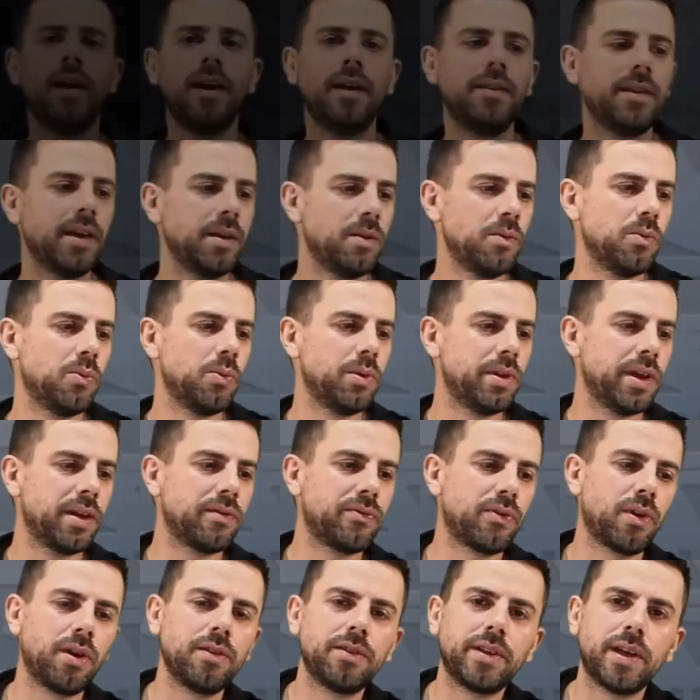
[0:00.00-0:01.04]
And then with that
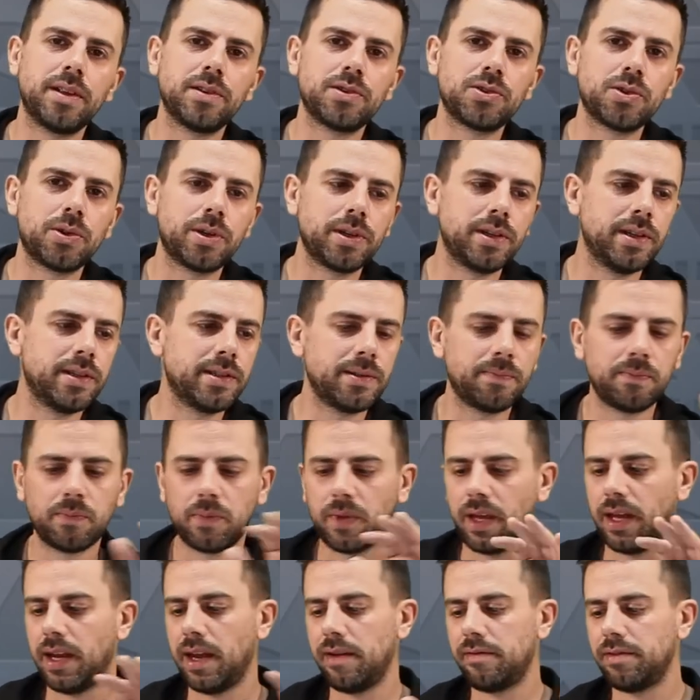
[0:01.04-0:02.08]
front end sorted
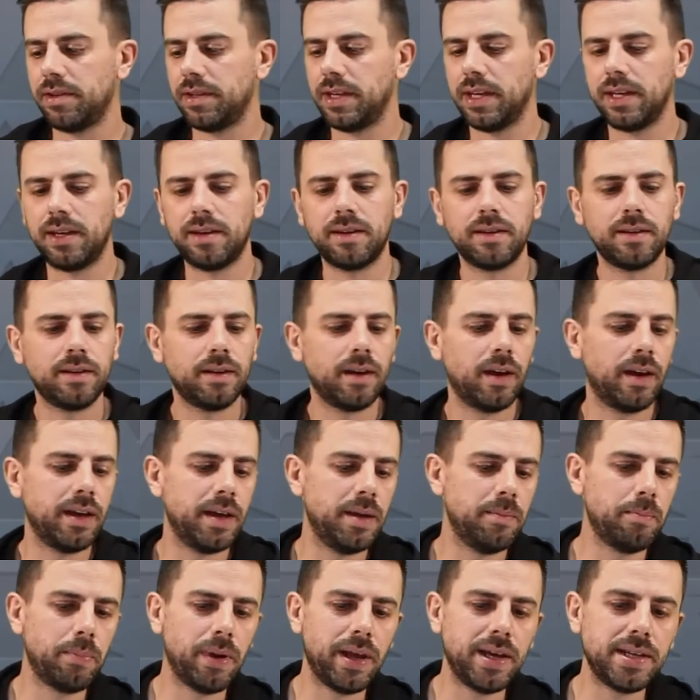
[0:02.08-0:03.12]
and everything
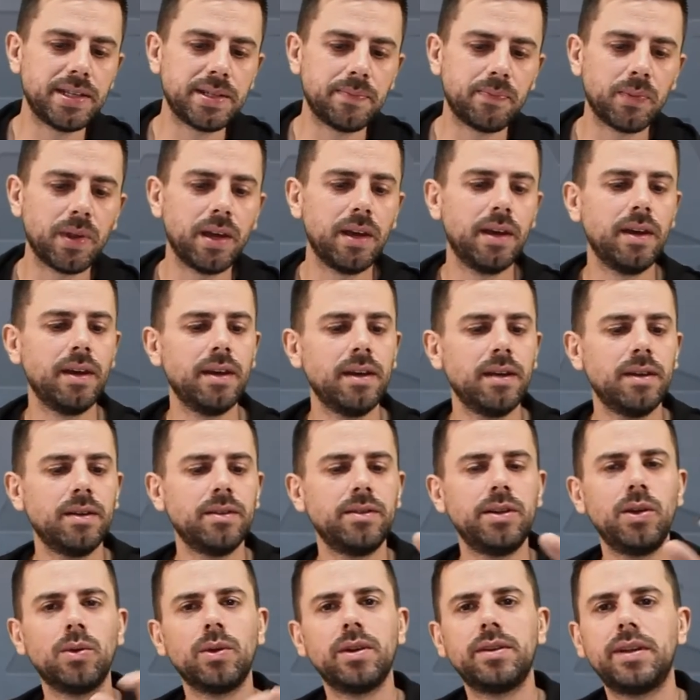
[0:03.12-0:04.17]
in place,
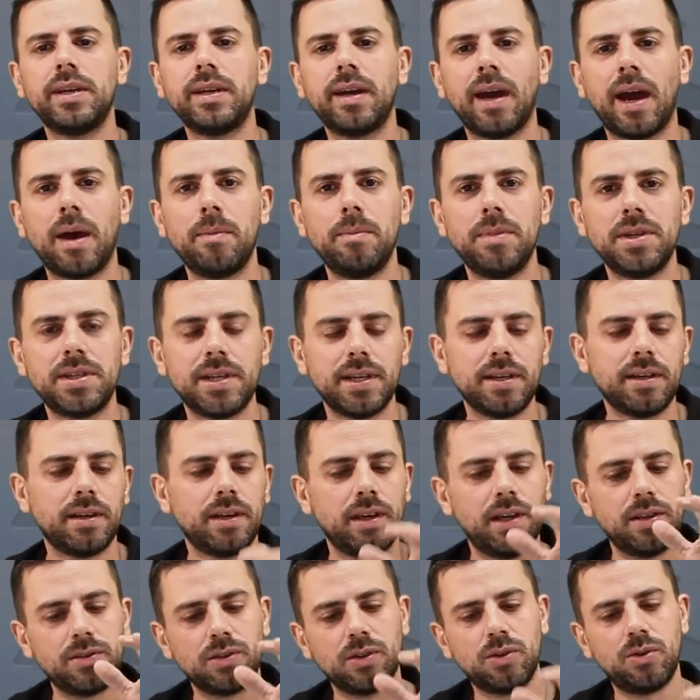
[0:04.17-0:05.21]
the only thing I'm
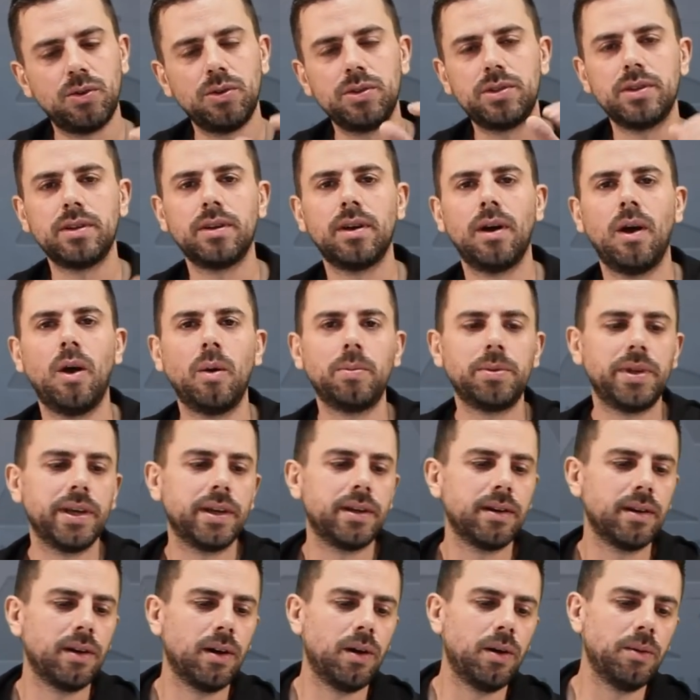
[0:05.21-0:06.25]
missing is a good
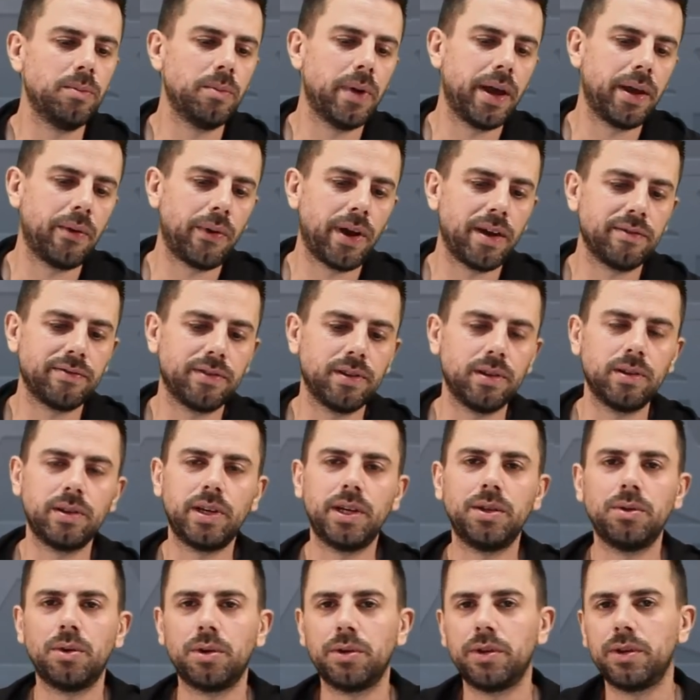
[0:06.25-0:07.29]
optic on my rifle
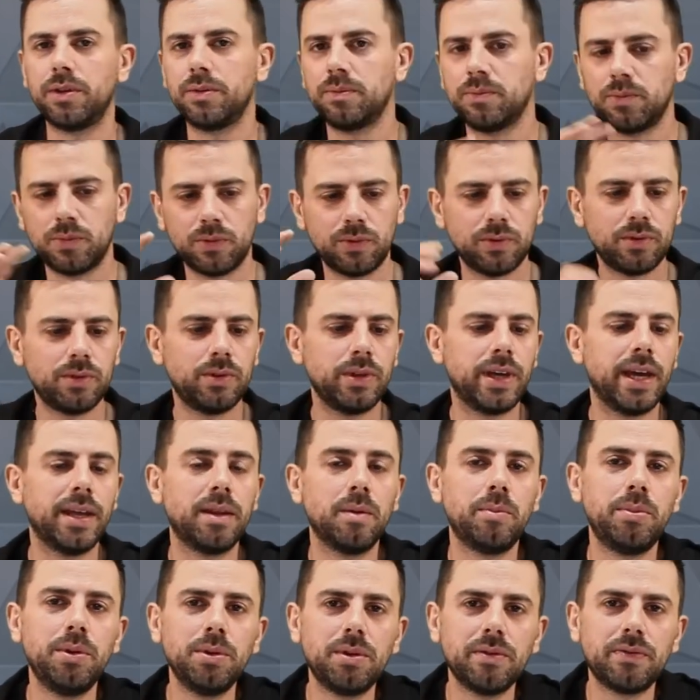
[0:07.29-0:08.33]
in order to get
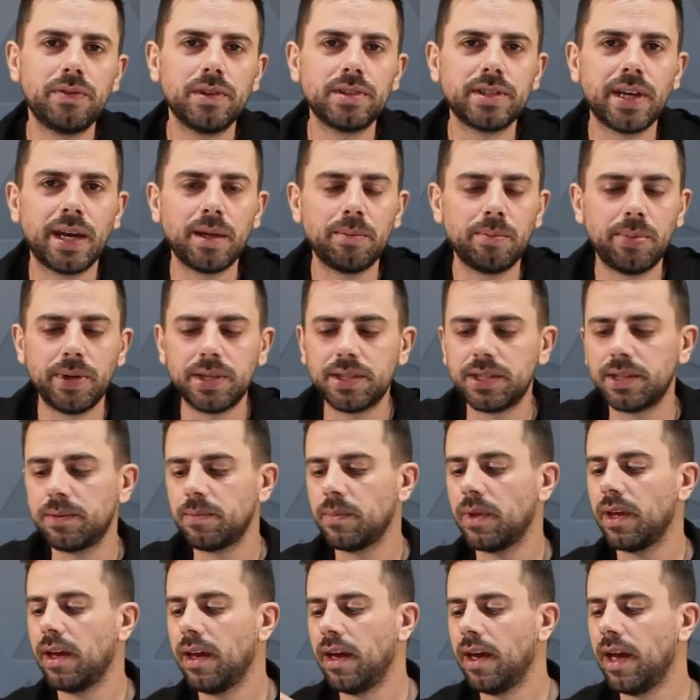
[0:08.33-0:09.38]
a beautiful side picture.
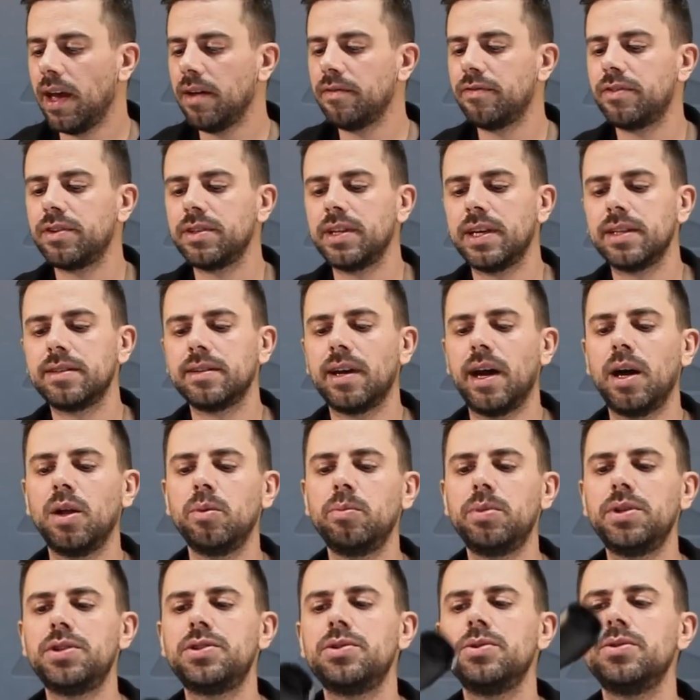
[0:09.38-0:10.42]
And for that
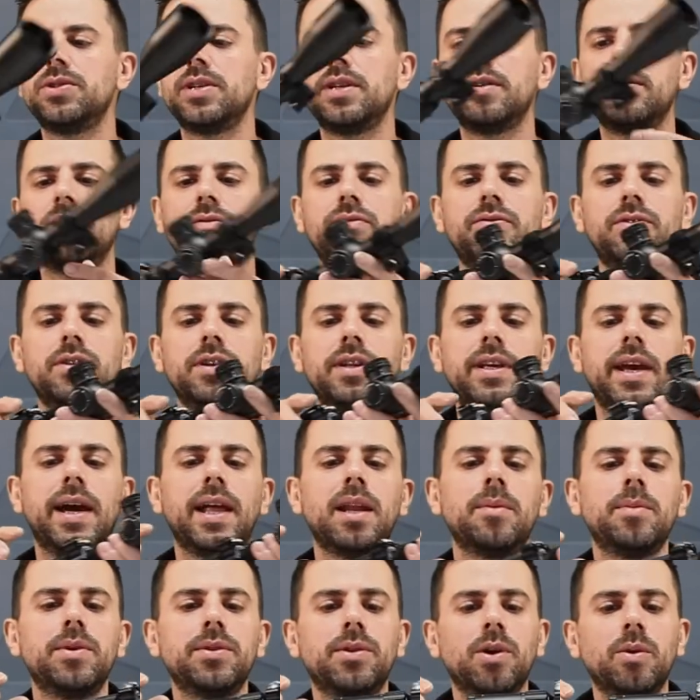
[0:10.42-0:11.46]
I'll be choosing for the
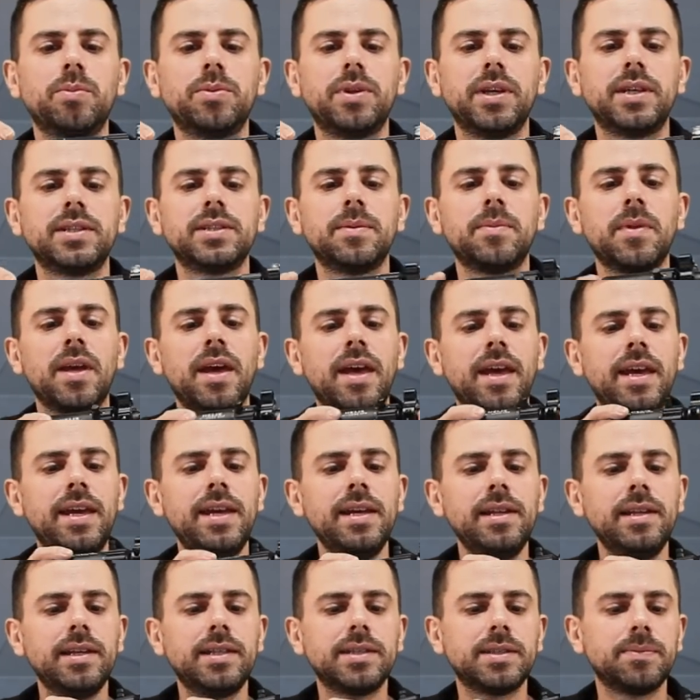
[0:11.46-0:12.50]
Element Optics
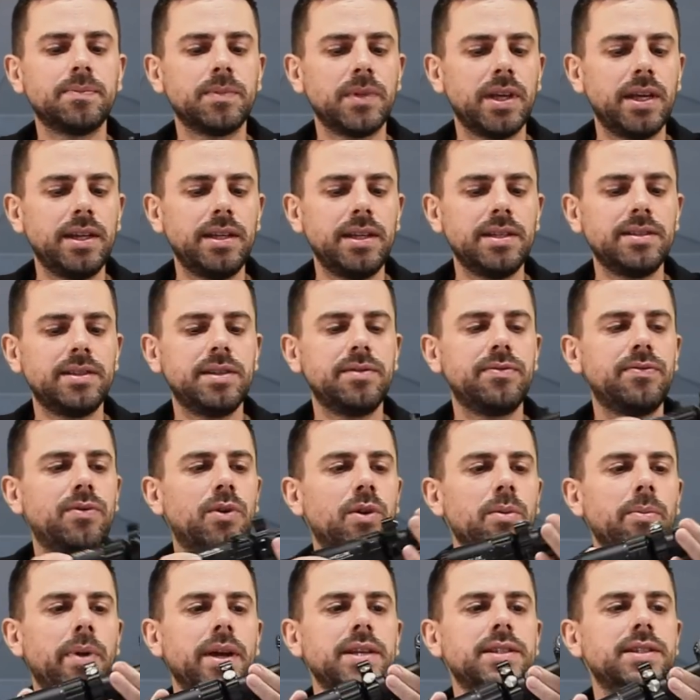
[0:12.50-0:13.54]
Helix. It is the
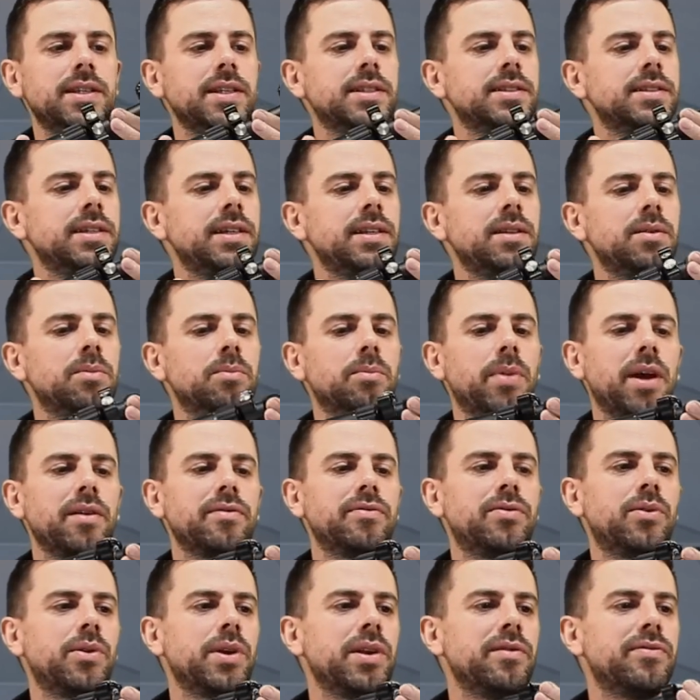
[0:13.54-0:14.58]
4x16 by
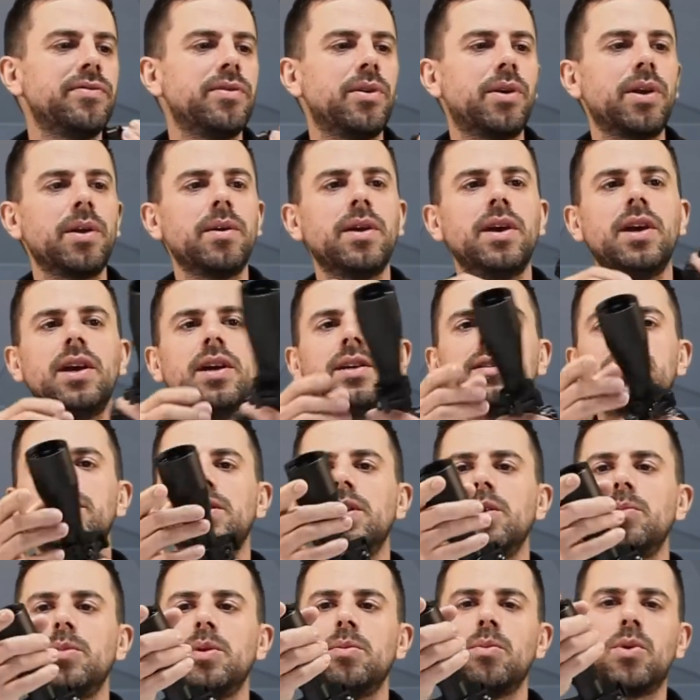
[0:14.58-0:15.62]
44. It's a
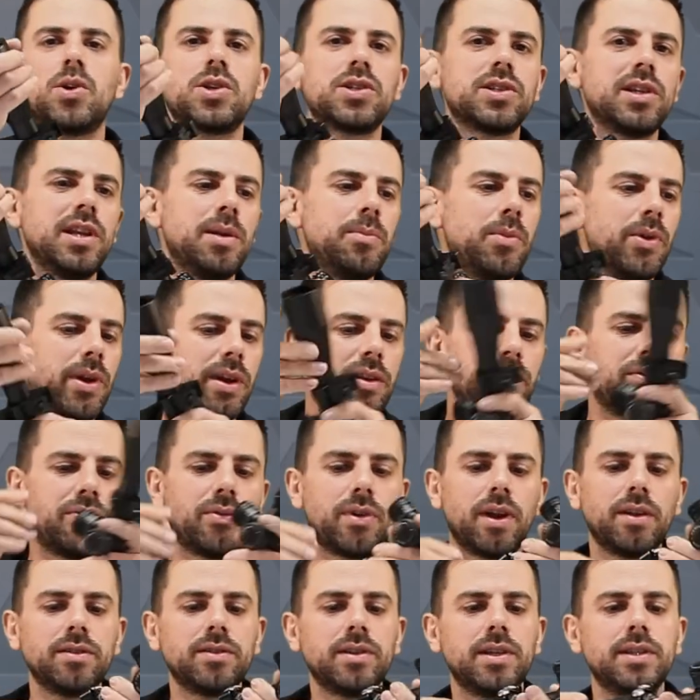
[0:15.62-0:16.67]
little bit more slimmer at the
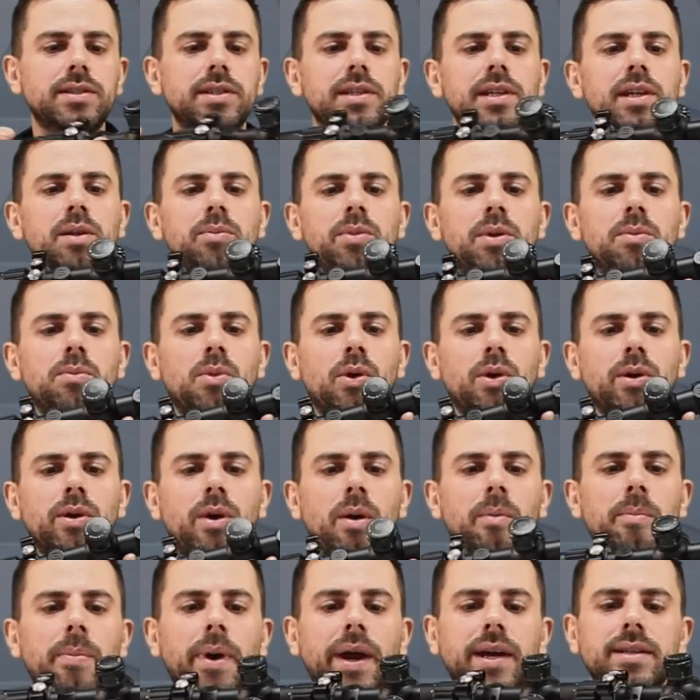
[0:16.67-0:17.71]
front, it's a little bit more
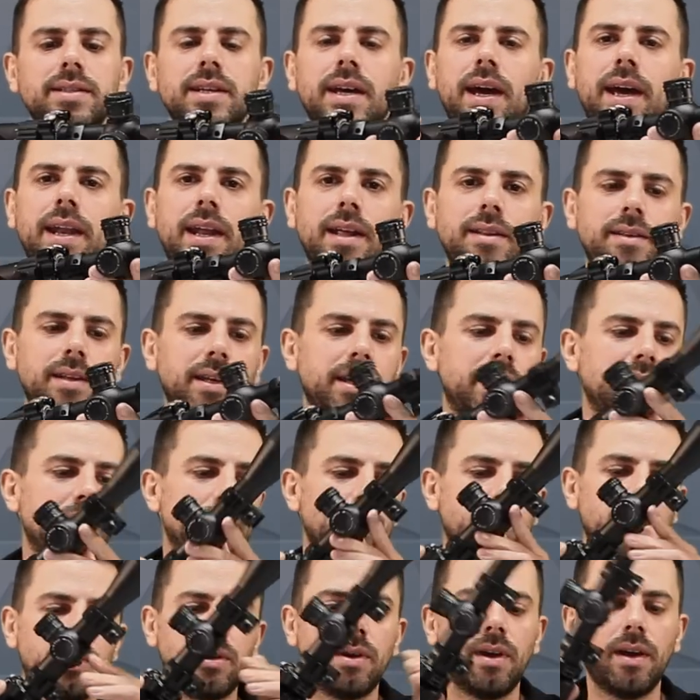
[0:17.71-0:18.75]
compact, and I think it
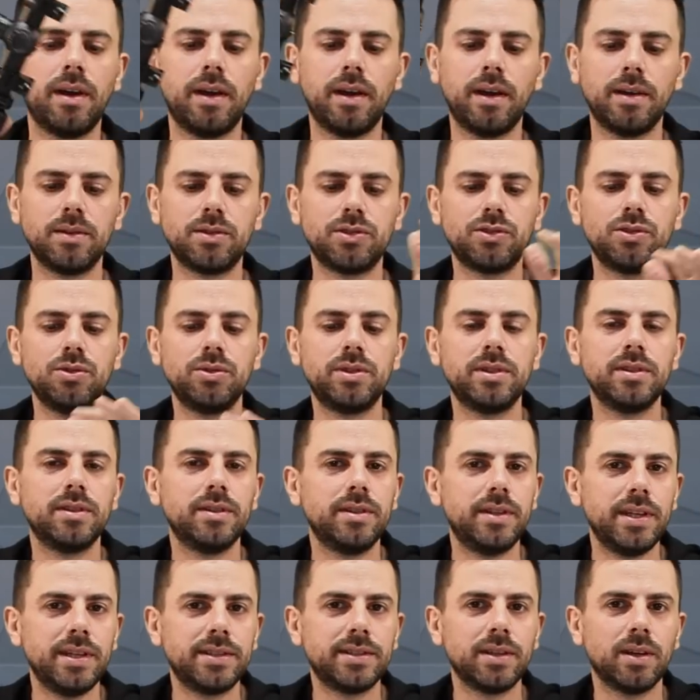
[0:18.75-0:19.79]
will suit
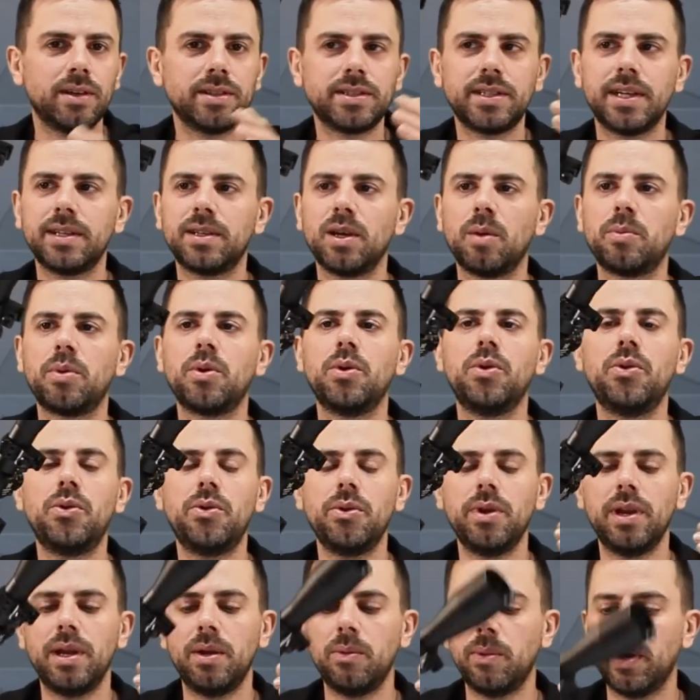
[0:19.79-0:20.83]
this setup
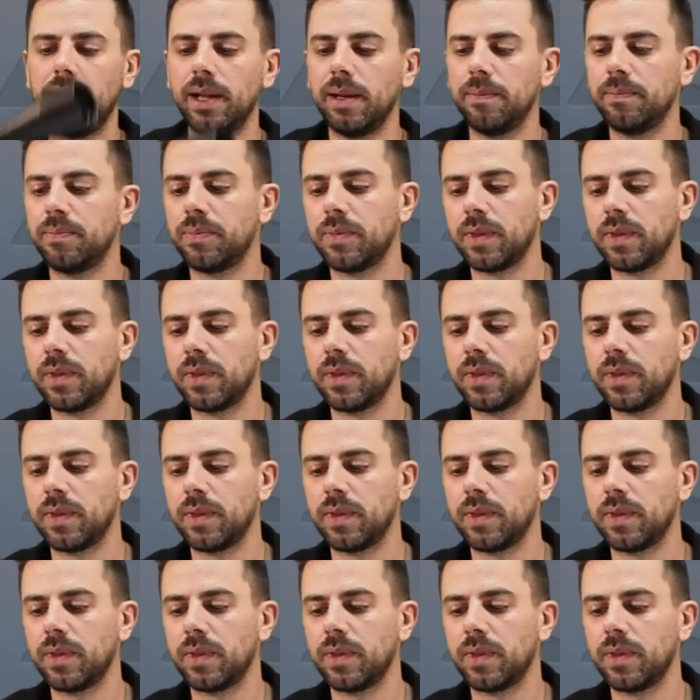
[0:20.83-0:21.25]
really well.